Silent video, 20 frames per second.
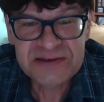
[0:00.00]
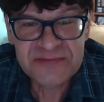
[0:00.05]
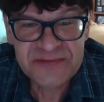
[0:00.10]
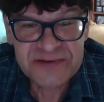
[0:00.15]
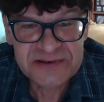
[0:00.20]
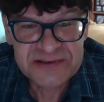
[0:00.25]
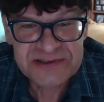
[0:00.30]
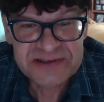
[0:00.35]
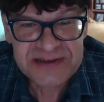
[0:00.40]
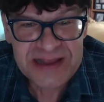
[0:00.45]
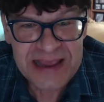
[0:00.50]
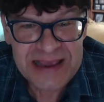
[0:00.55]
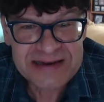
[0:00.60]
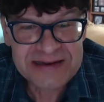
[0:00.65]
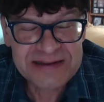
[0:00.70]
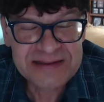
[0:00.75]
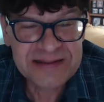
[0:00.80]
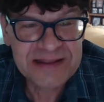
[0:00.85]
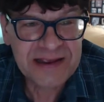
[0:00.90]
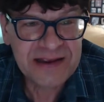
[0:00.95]
If you're
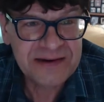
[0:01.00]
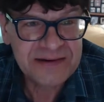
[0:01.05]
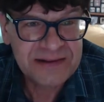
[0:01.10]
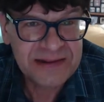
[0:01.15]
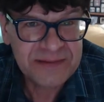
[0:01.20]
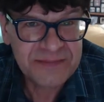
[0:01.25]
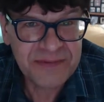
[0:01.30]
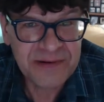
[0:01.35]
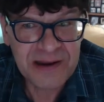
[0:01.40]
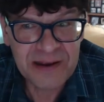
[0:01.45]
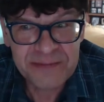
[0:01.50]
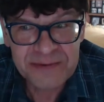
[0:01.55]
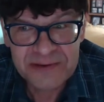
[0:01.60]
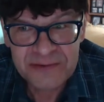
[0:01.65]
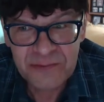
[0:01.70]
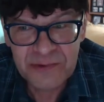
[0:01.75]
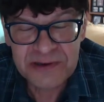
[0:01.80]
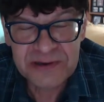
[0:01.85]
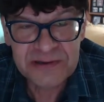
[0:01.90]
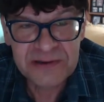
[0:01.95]
standing there, they probably
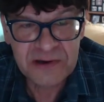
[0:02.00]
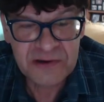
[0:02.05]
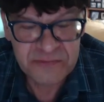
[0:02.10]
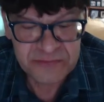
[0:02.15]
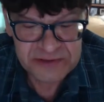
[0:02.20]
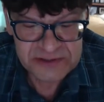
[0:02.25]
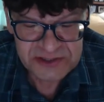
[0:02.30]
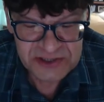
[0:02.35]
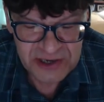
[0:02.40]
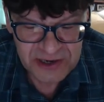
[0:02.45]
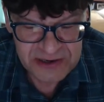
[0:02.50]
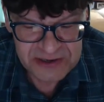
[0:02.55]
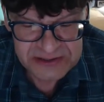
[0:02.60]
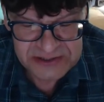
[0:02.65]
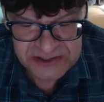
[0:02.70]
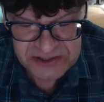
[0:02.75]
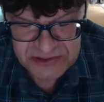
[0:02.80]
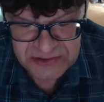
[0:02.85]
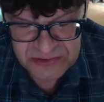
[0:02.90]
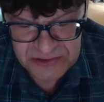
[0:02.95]
will
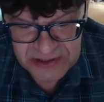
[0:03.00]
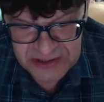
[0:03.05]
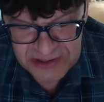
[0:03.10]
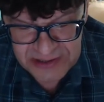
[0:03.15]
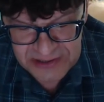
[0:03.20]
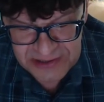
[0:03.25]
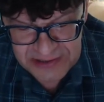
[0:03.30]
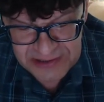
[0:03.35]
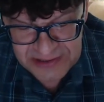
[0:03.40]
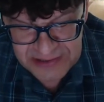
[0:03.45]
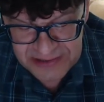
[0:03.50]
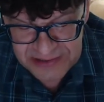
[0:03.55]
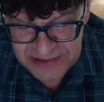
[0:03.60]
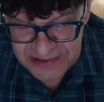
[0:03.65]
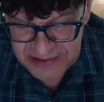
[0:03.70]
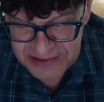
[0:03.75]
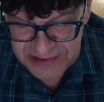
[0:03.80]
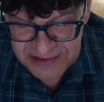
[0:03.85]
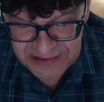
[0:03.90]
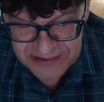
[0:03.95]
overcharge you.
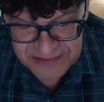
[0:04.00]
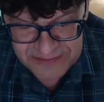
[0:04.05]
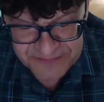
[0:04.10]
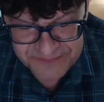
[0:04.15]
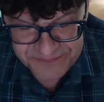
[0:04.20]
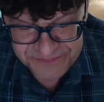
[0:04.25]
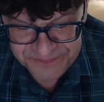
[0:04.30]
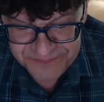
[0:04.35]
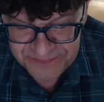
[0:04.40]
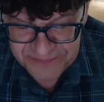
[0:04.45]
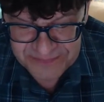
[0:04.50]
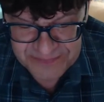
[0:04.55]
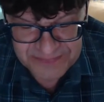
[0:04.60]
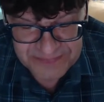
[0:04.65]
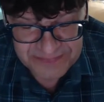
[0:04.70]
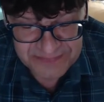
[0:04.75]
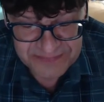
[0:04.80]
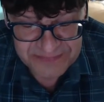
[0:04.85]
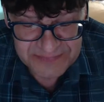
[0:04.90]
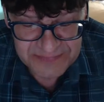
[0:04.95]
Um,
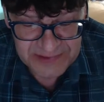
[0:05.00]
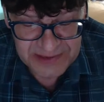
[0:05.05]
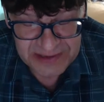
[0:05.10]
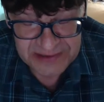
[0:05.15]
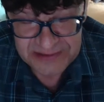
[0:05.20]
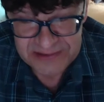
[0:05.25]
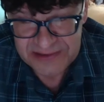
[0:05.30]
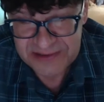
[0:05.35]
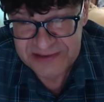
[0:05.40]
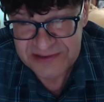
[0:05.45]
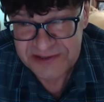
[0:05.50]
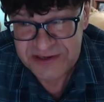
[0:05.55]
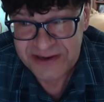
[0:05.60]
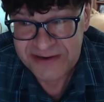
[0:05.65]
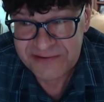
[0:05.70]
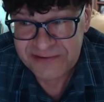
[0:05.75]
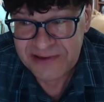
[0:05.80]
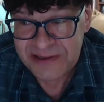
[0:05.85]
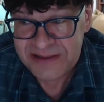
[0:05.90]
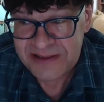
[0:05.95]
in
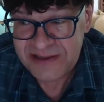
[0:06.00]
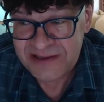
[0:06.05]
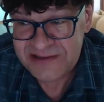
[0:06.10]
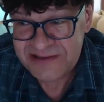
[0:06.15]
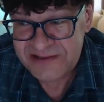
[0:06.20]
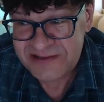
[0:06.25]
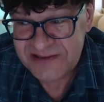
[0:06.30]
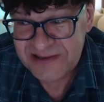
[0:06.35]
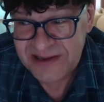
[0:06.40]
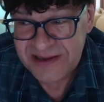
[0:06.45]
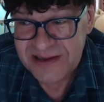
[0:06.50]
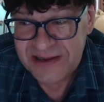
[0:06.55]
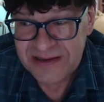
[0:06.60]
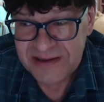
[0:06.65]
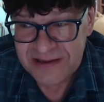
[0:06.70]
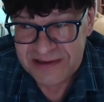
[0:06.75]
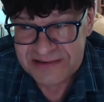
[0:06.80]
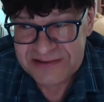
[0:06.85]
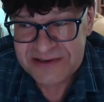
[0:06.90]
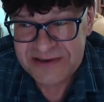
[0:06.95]
general, I think it's
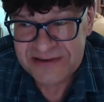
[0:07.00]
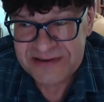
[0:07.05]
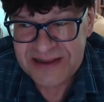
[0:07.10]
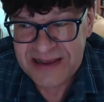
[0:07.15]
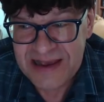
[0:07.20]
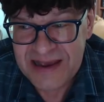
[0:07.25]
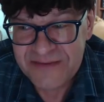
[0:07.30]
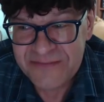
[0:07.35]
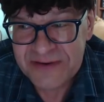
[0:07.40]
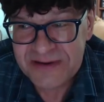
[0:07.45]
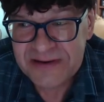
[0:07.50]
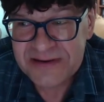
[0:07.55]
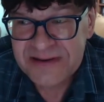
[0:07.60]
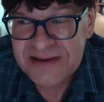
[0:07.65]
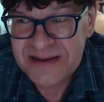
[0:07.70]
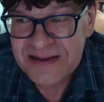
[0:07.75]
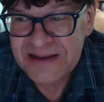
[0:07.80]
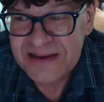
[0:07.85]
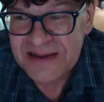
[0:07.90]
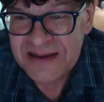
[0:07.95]
it's good to have a
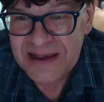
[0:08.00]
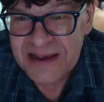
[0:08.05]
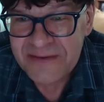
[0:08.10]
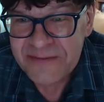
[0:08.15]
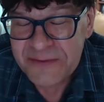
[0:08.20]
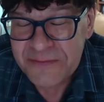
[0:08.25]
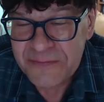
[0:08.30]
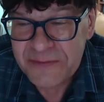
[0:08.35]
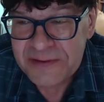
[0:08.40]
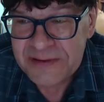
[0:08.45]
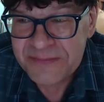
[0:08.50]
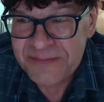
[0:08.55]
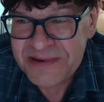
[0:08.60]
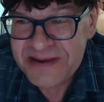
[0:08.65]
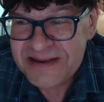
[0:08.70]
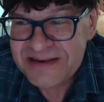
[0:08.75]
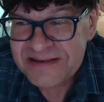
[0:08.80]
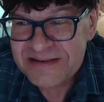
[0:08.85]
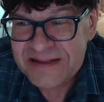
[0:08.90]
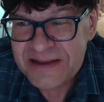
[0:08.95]
have a
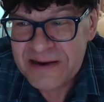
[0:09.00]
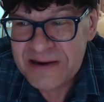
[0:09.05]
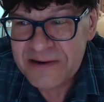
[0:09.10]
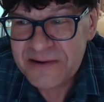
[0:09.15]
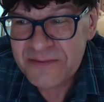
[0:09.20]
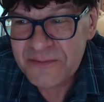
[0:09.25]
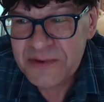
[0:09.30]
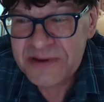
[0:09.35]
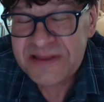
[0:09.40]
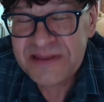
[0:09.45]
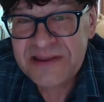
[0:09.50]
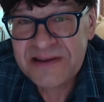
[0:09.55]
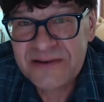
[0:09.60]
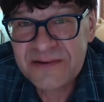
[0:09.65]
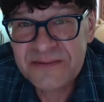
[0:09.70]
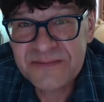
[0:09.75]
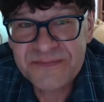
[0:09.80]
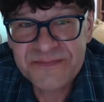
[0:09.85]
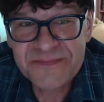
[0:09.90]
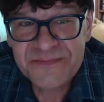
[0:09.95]
Filipina there with
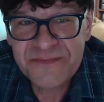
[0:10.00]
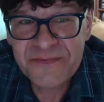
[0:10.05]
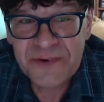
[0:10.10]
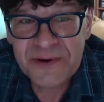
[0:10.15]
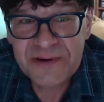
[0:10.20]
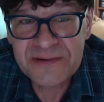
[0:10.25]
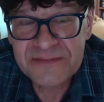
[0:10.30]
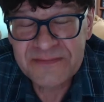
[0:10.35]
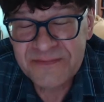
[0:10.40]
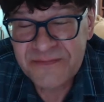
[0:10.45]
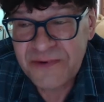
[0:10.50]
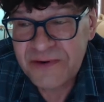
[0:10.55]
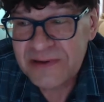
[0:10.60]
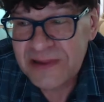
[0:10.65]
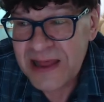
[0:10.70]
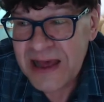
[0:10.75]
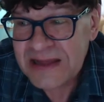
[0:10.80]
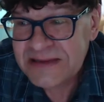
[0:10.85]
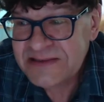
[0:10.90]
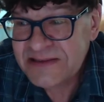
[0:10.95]
you for for
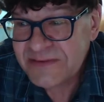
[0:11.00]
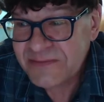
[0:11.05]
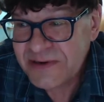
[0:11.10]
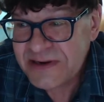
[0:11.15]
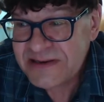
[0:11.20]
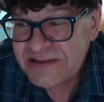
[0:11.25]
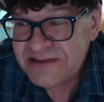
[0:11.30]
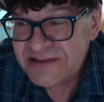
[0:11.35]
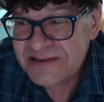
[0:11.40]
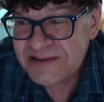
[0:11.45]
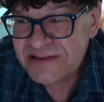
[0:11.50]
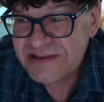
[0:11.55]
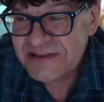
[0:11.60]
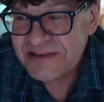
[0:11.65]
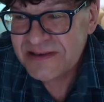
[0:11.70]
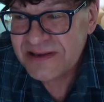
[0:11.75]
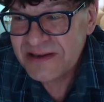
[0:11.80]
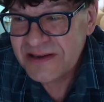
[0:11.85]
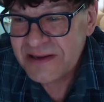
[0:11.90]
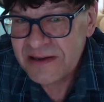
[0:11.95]
lots of reasons.
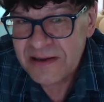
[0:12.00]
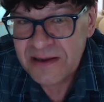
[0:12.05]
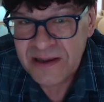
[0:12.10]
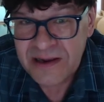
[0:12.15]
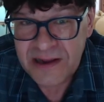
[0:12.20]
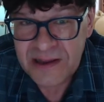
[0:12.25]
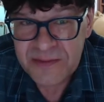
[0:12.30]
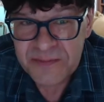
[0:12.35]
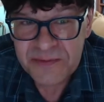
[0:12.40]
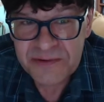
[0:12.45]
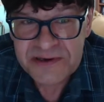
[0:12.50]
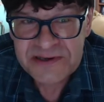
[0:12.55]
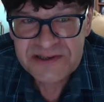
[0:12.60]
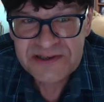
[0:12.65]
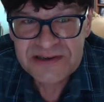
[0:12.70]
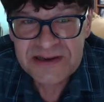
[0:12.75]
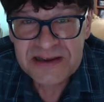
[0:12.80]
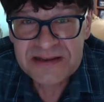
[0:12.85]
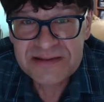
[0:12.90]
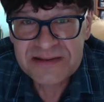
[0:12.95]
And I
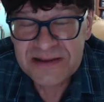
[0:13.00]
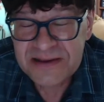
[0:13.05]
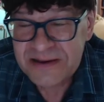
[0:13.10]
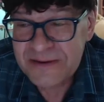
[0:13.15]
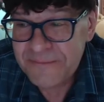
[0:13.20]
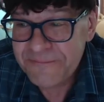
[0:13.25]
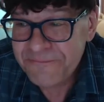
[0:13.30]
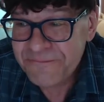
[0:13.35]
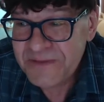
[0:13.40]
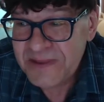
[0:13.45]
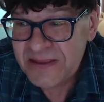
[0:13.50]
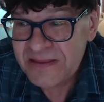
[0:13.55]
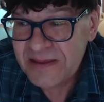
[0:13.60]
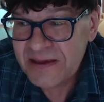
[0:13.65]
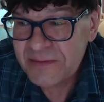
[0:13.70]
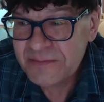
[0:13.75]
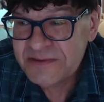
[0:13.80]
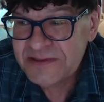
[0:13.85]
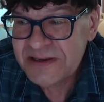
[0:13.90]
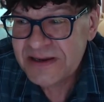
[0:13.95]
appreciate the the
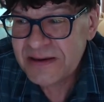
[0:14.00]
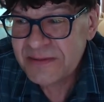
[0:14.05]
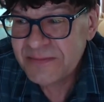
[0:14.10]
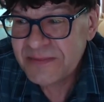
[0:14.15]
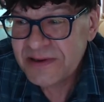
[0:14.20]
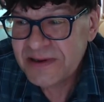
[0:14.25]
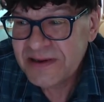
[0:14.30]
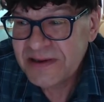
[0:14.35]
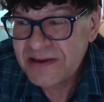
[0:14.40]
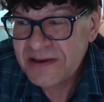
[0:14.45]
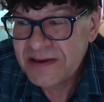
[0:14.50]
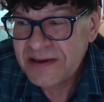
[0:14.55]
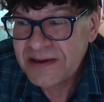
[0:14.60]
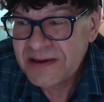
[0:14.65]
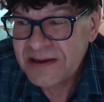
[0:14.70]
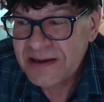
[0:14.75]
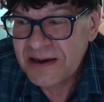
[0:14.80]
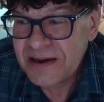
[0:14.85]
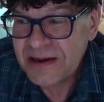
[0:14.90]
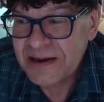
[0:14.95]
thumbs up.
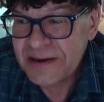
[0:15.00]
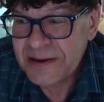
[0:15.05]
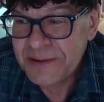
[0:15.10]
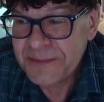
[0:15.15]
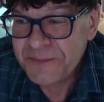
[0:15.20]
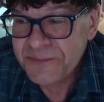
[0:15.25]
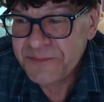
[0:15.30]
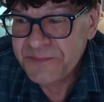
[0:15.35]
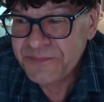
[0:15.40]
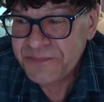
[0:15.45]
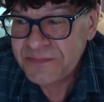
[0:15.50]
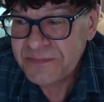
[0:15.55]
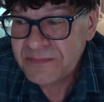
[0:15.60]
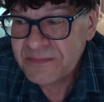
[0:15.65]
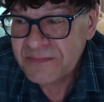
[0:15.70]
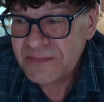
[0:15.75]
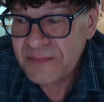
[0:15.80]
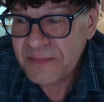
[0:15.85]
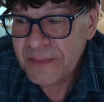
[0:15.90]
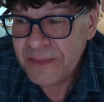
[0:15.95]
Um,
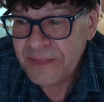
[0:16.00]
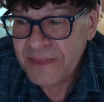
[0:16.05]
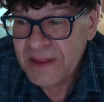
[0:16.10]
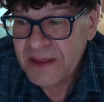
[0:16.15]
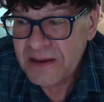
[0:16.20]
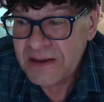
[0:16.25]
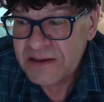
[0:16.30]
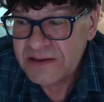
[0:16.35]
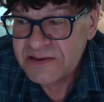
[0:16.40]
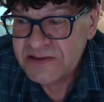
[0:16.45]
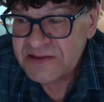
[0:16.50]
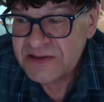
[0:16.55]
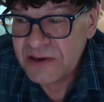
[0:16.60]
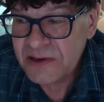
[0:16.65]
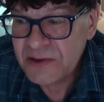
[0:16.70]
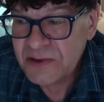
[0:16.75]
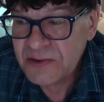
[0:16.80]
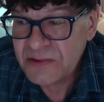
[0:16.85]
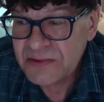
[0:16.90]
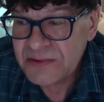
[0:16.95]

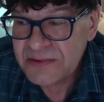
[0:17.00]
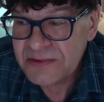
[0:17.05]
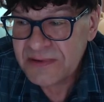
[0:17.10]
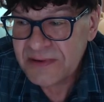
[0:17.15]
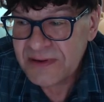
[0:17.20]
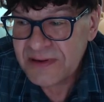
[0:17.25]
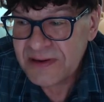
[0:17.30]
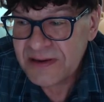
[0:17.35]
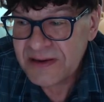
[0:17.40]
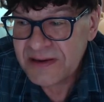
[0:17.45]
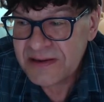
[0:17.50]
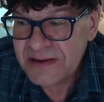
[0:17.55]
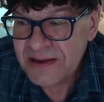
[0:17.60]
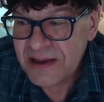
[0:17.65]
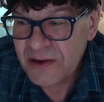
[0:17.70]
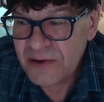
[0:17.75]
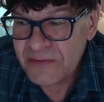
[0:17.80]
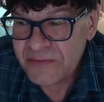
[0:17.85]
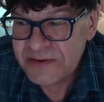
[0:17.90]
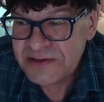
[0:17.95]
so
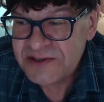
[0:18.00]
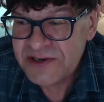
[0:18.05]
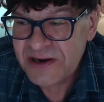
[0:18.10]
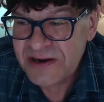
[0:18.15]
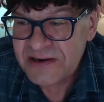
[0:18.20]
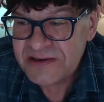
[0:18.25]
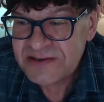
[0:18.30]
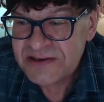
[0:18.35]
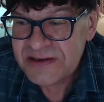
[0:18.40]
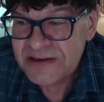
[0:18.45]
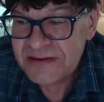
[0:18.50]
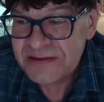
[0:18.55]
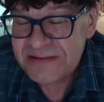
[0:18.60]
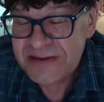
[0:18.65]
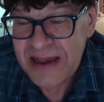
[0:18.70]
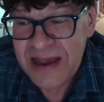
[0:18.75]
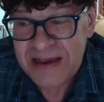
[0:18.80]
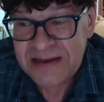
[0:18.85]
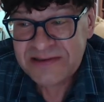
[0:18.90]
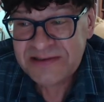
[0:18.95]
overcharged a
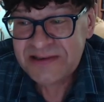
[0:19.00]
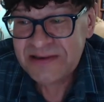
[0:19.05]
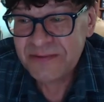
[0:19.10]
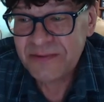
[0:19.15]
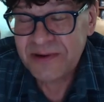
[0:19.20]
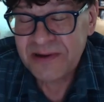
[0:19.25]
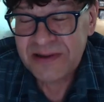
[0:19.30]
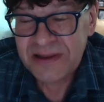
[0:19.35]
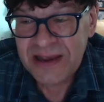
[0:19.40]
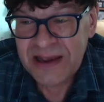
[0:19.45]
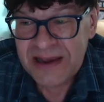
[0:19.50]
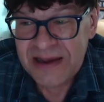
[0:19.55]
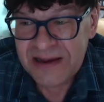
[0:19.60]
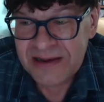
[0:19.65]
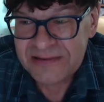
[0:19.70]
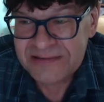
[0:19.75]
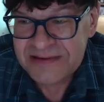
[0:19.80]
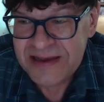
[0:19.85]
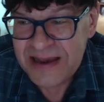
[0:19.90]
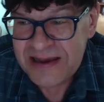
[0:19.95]
taxi. Well,
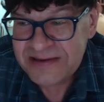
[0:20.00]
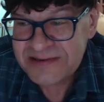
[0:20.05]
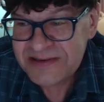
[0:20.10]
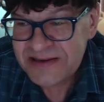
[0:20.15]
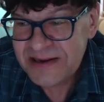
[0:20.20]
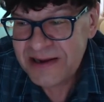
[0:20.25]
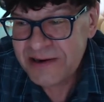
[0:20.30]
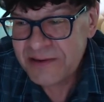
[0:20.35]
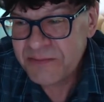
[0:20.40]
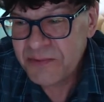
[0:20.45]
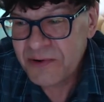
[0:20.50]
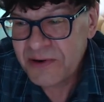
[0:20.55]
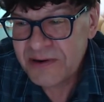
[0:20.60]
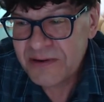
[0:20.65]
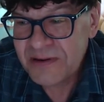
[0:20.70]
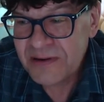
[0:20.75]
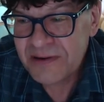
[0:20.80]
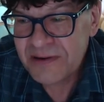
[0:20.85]
yeah, taxi airport.